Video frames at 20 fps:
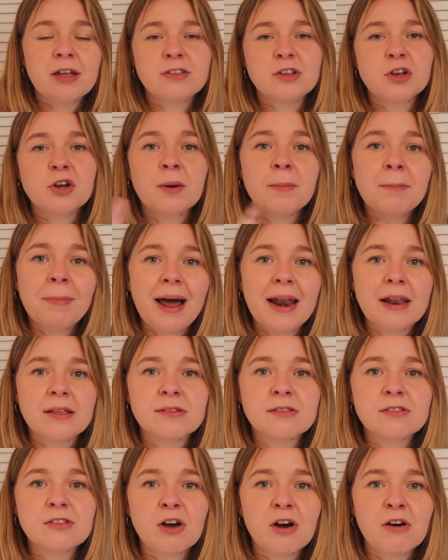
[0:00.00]
It's a good
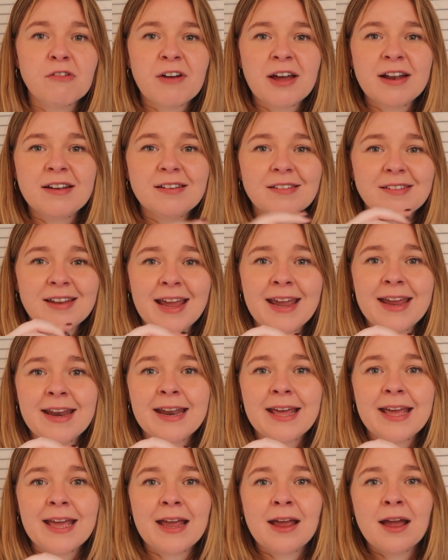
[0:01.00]
balance of
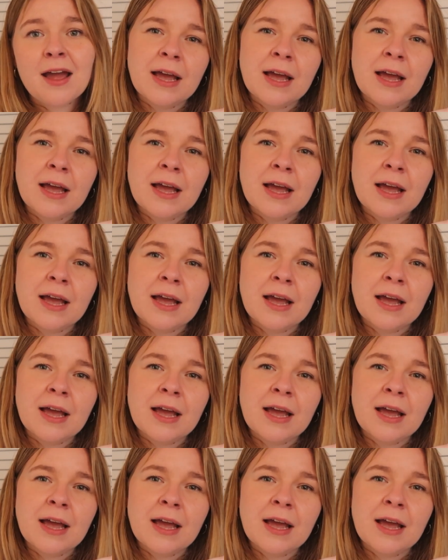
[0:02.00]
entertaining,